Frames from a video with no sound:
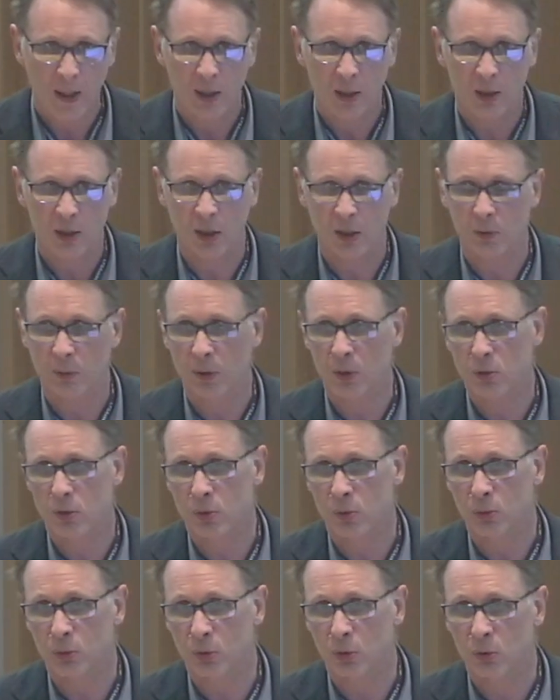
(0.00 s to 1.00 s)
And I will
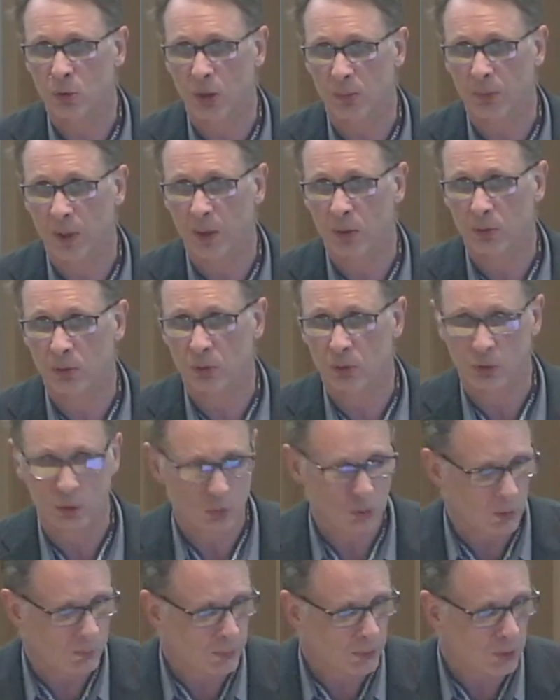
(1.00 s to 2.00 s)
also talk about
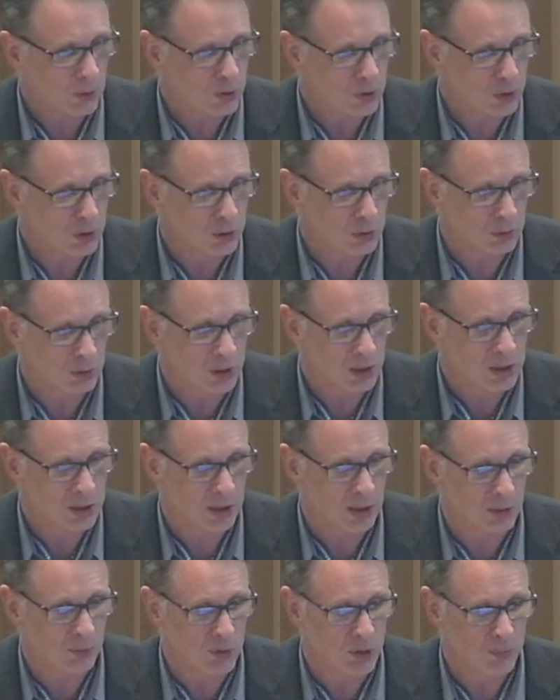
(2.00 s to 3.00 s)
new approaches to
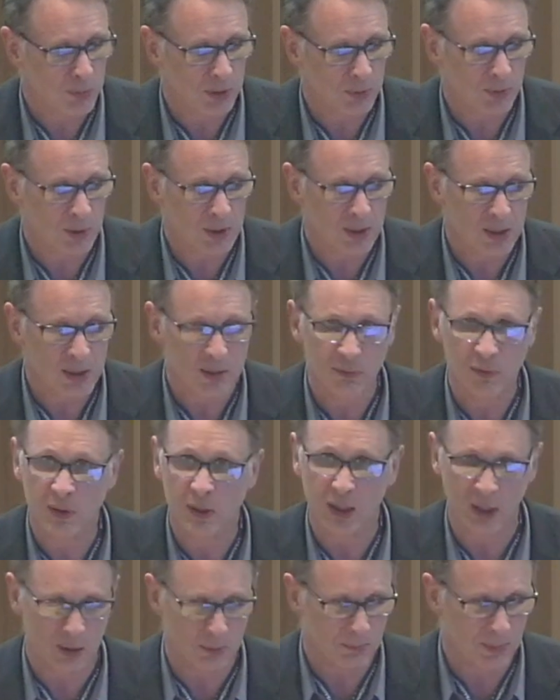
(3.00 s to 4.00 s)
distinguish between
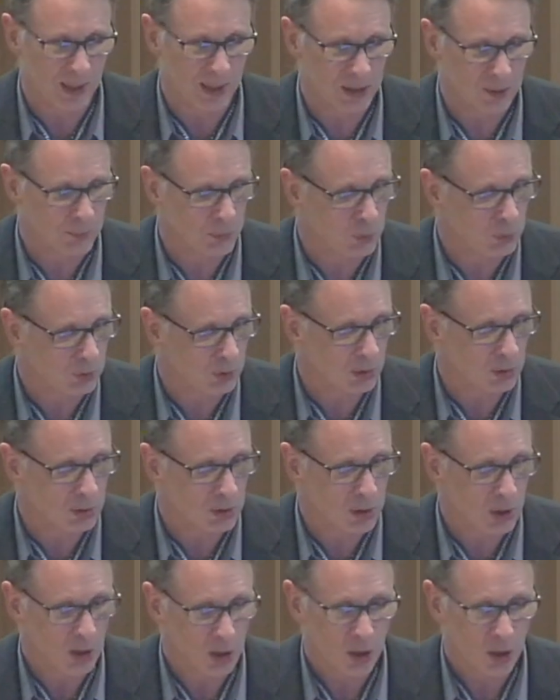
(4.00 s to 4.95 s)
severe and mild mutants,